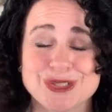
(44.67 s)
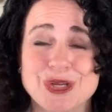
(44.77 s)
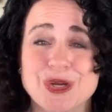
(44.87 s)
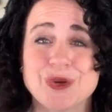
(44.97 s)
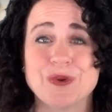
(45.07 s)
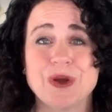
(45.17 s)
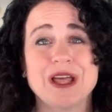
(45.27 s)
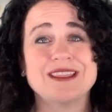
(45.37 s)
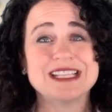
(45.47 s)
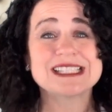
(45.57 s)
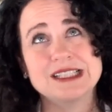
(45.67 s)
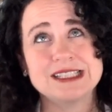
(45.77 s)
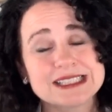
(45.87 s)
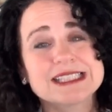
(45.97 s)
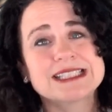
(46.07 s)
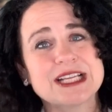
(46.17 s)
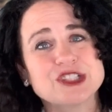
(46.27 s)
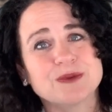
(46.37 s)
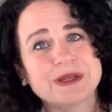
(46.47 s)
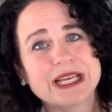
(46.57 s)
So this is
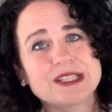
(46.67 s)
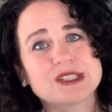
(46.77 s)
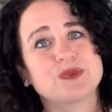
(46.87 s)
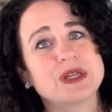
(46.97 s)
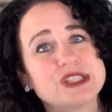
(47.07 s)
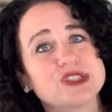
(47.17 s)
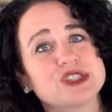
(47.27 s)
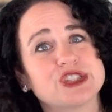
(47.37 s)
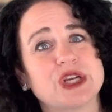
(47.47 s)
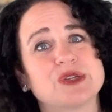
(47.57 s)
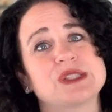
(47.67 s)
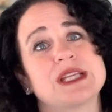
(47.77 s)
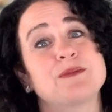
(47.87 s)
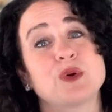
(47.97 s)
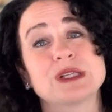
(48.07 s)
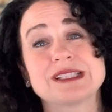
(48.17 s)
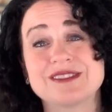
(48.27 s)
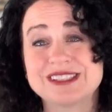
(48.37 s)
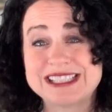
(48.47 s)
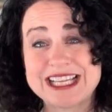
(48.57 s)
essential because the research shows the importance
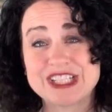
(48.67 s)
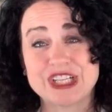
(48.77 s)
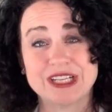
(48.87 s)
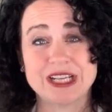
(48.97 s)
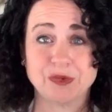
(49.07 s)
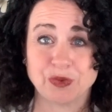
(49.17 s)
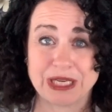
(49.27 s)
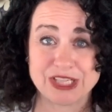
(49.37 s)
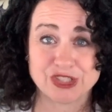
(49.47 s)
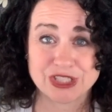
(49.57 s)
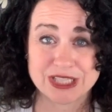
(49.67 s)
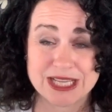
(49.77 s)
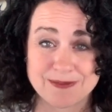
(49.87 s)
of staging in relation to the